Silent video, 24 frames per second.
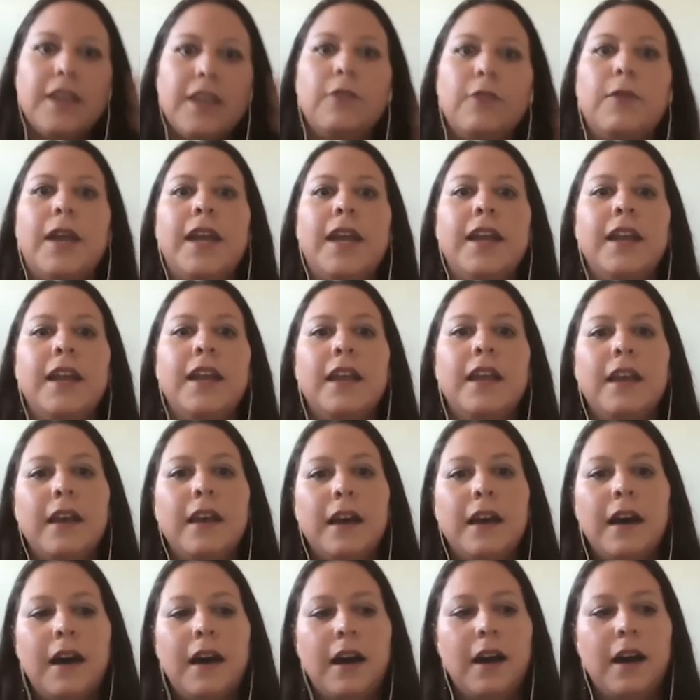right?
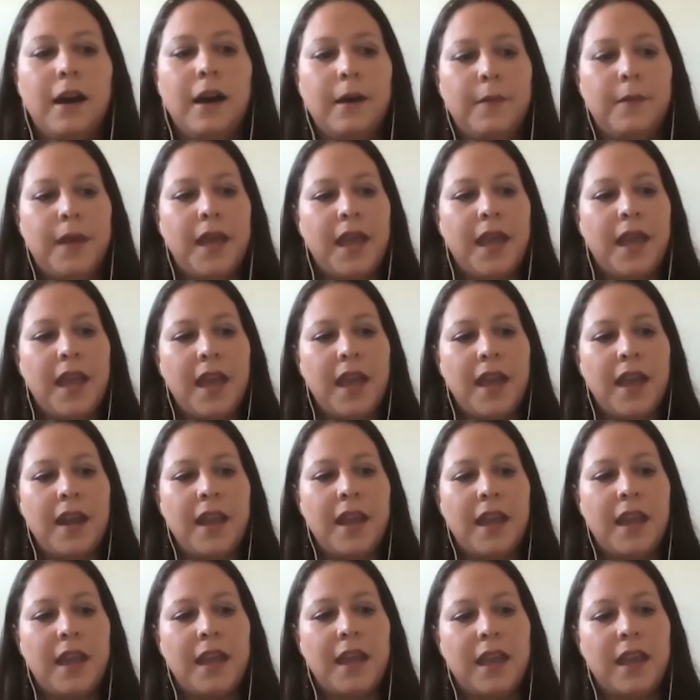And
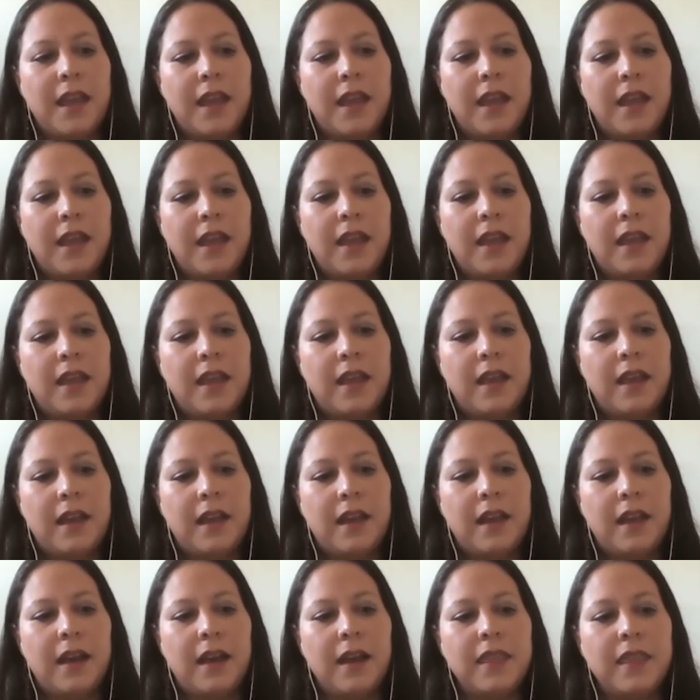
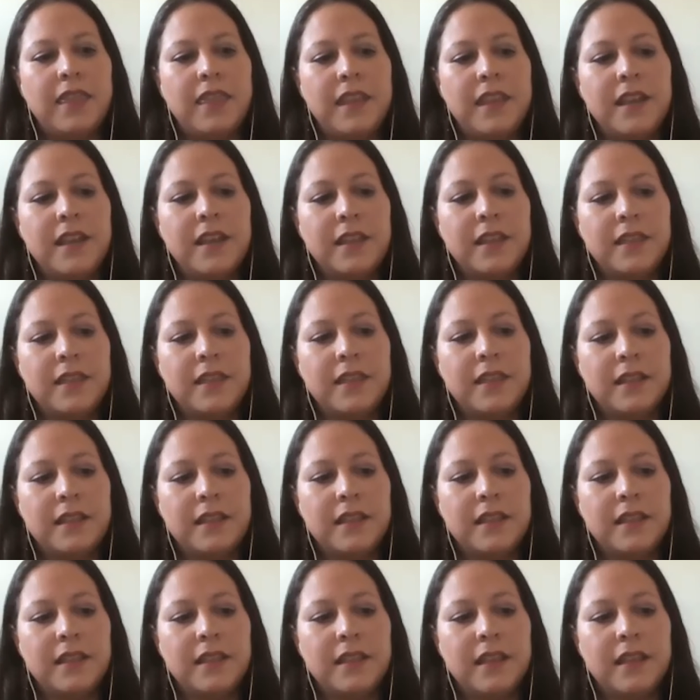I think that
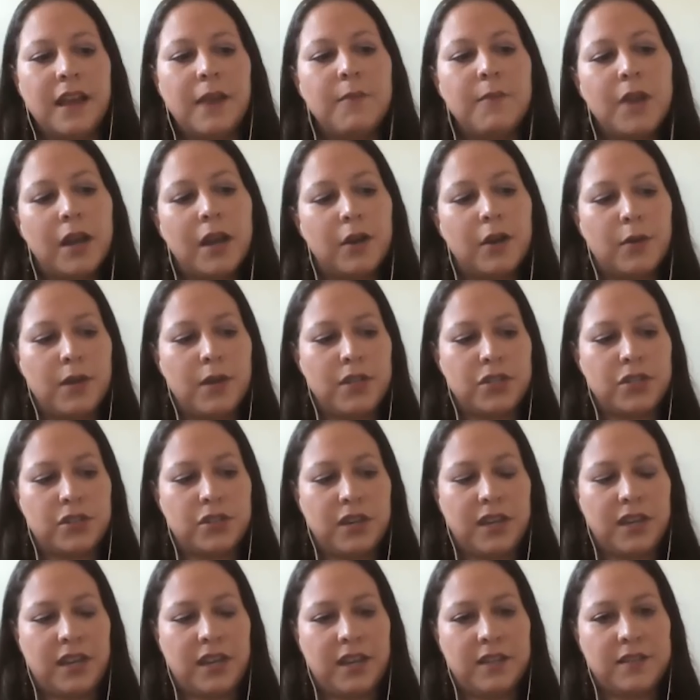I'm not quite sure I
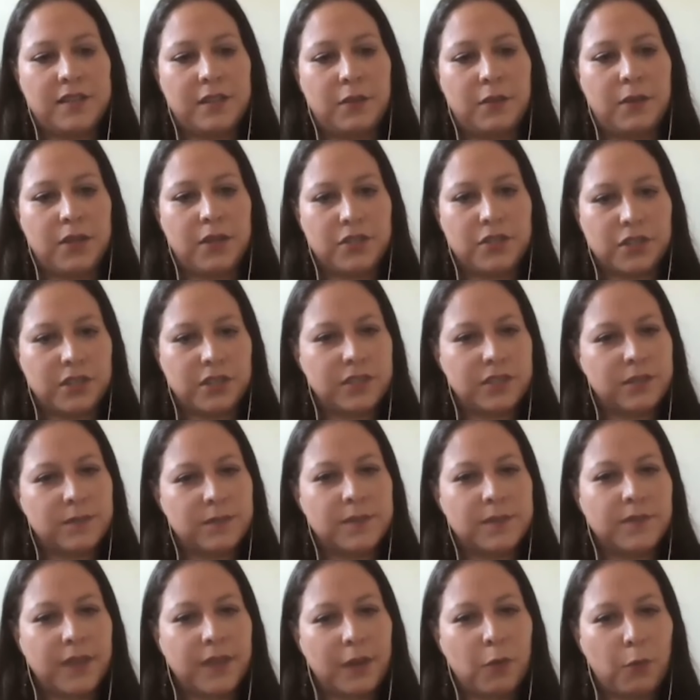can answer the question in terms
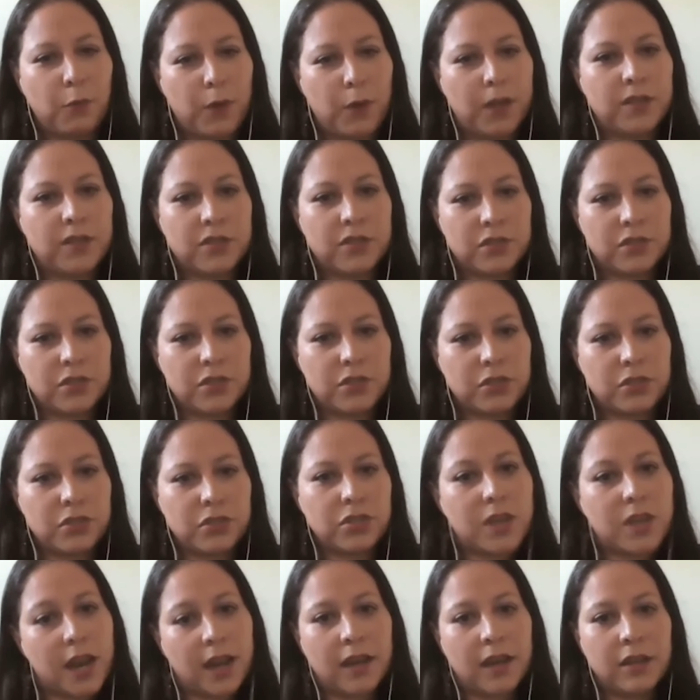of like what's
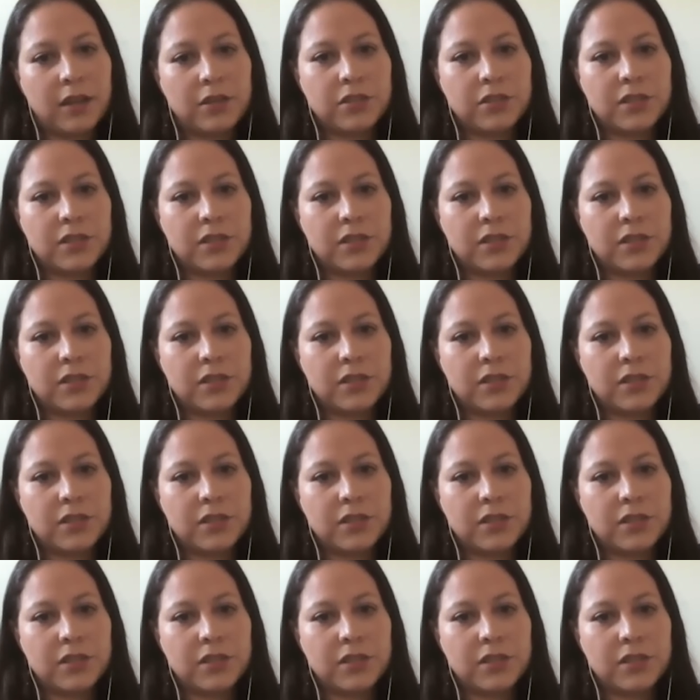changed. I